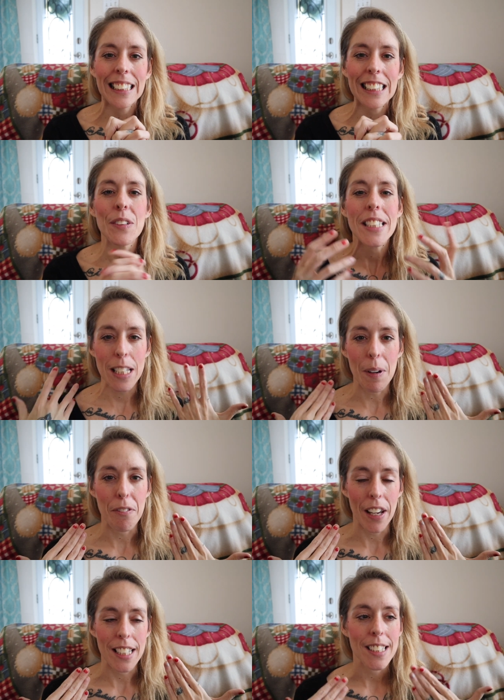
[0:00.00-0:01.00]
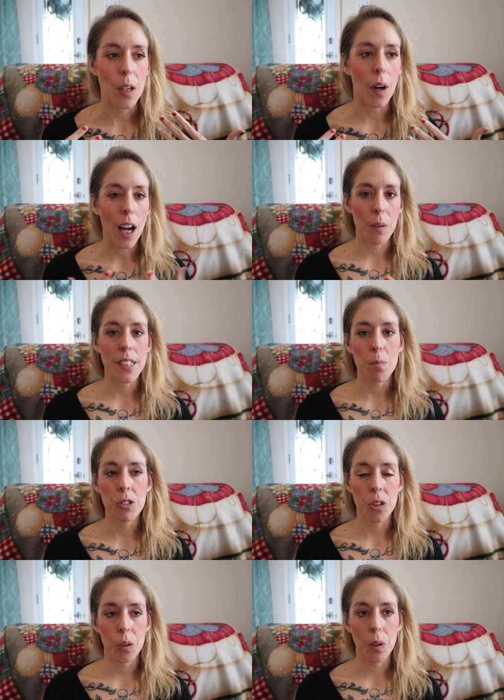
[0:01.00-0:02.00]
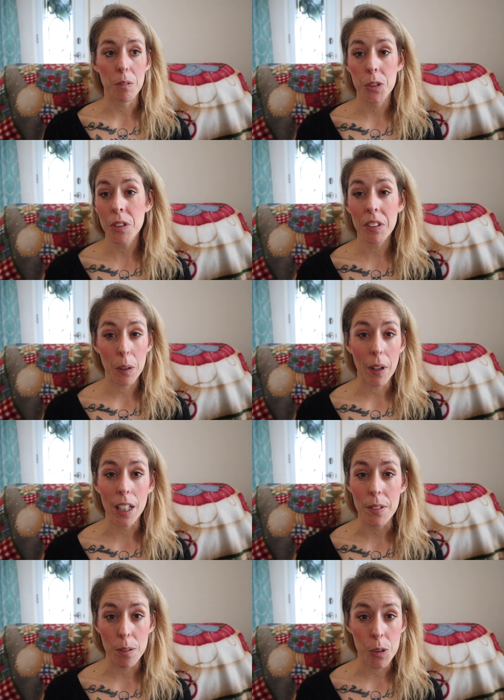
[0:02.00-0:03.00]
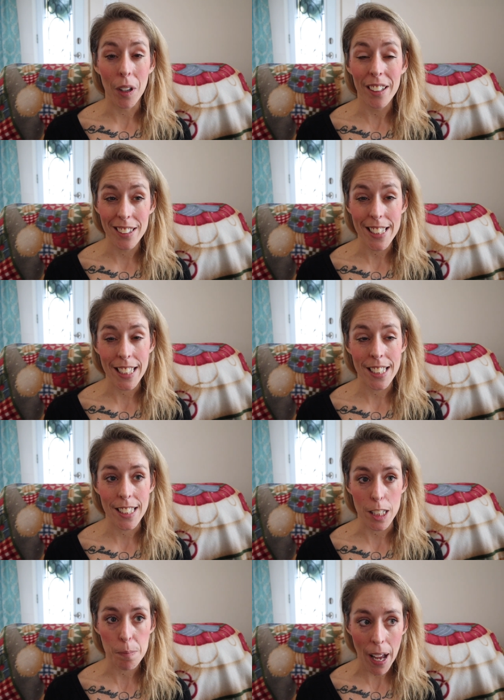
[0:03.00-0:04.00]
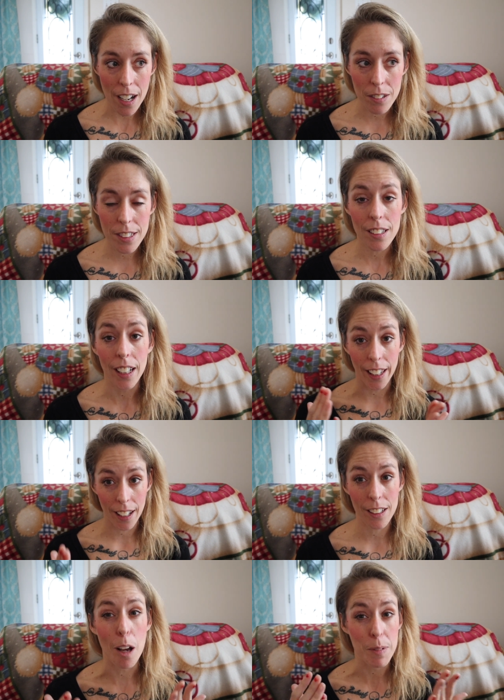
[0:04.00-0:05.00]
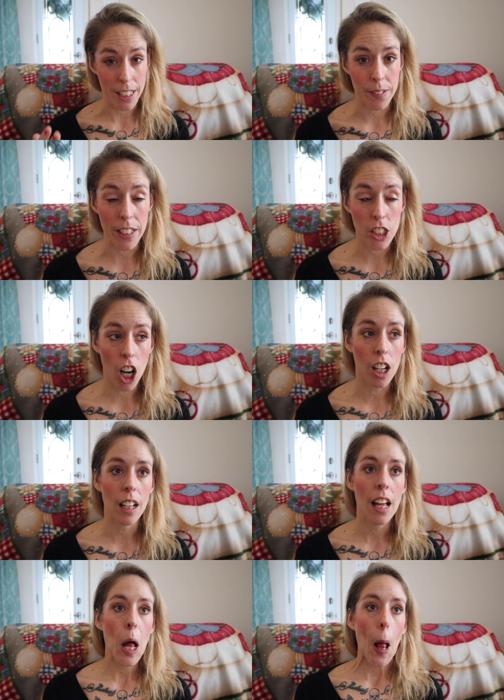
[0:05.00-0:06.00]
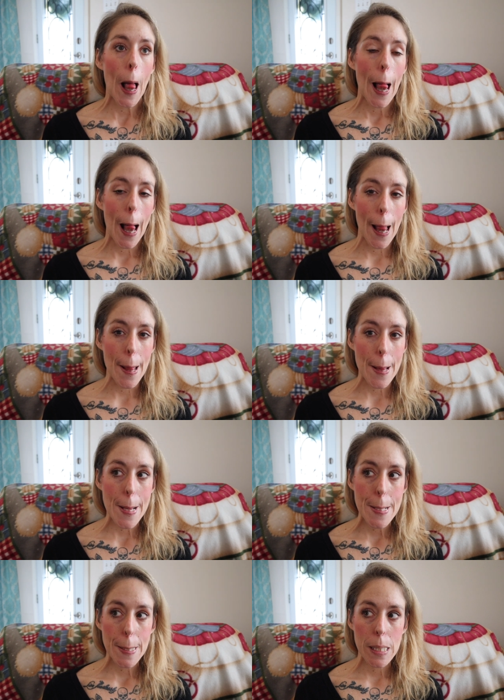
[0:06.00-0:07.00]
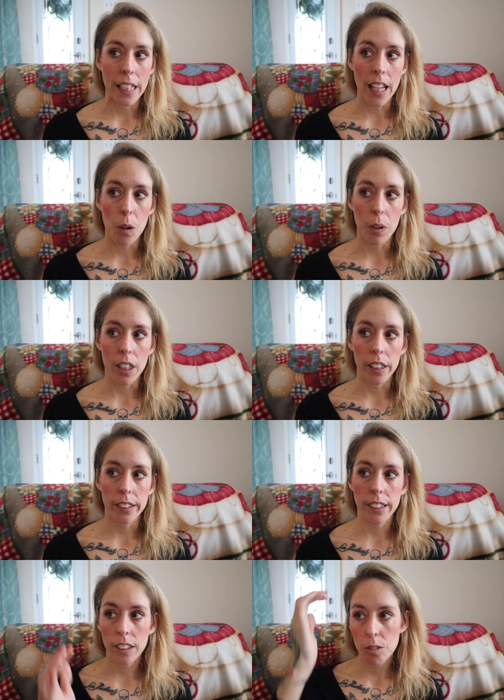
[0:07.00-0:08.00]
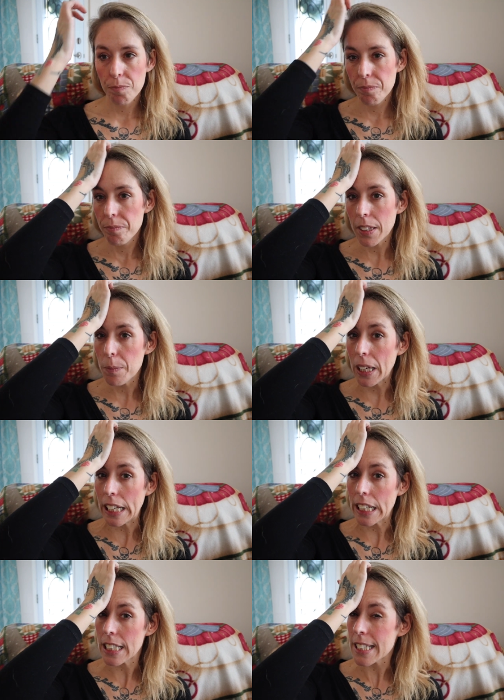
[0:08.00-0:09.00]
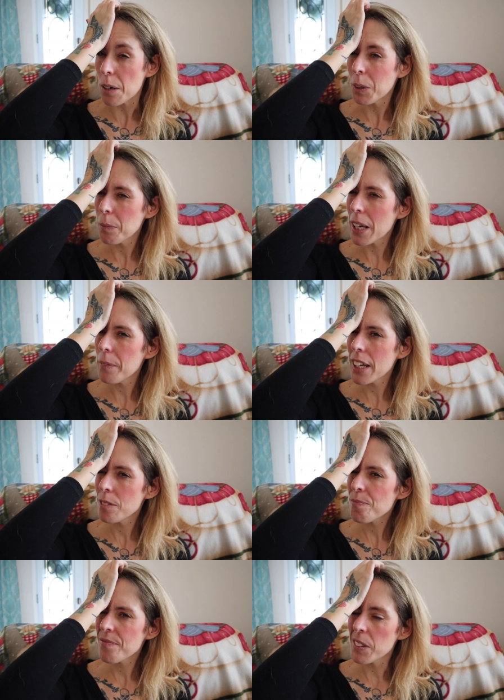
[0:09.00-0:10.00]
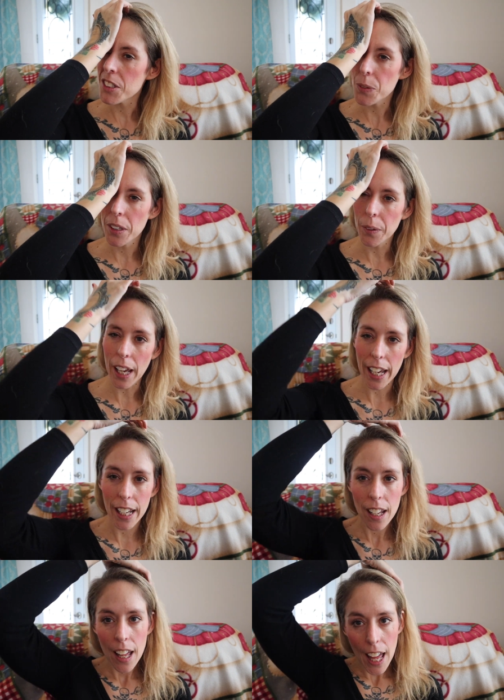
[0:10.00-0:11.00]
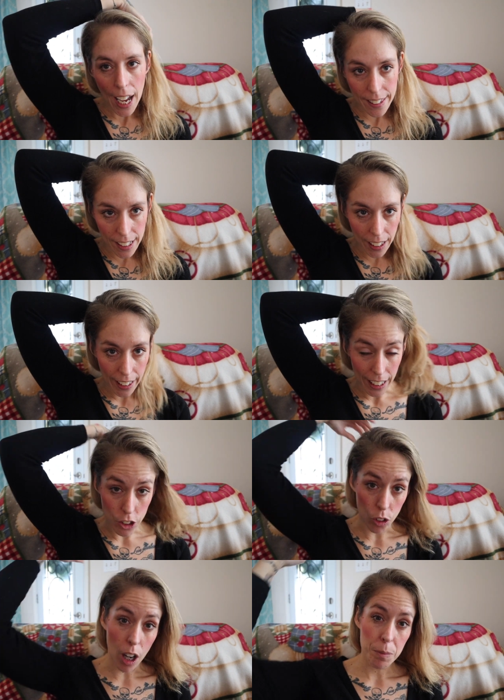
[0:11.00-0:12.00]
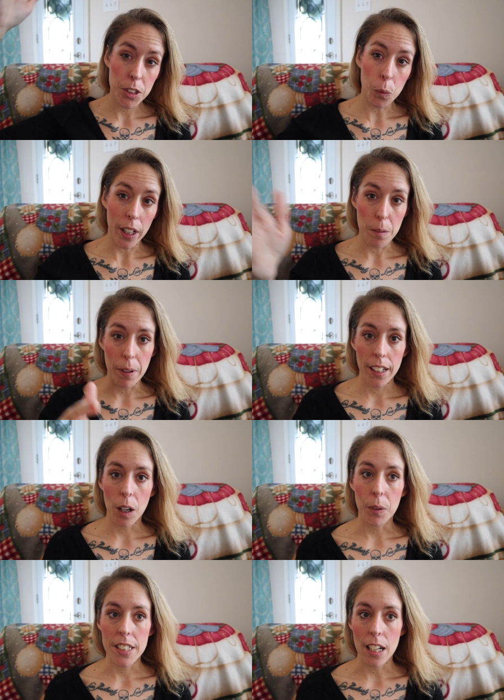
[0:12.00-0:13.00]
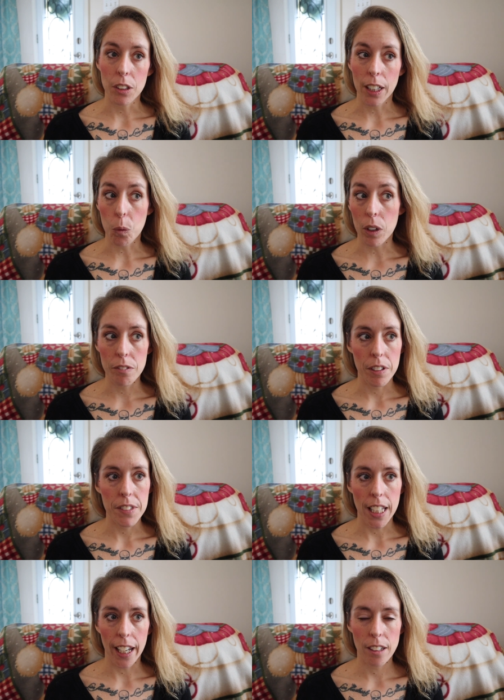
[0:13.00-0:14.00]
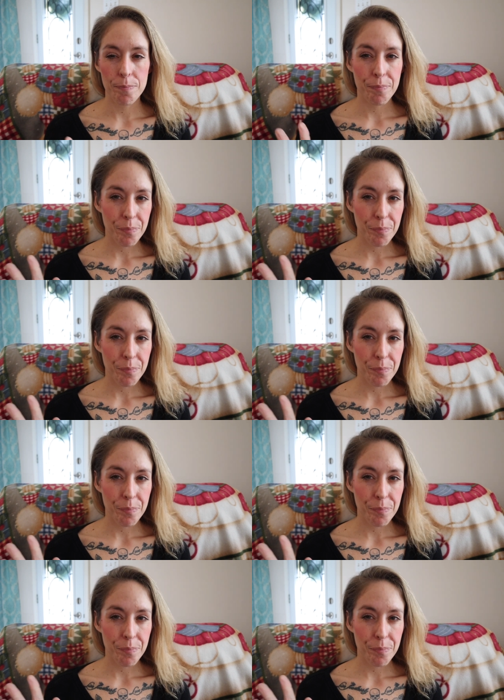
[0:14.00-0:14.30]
you see my face. So I was up to, I was doing really well. I was up to one hundred sixty-six pounds. Again, I'm six feet tall. Uh, and that was the beginning of the summer, maybe. I was doing okay. And then I had dropped quite a bit. I went down to like one fifty-eight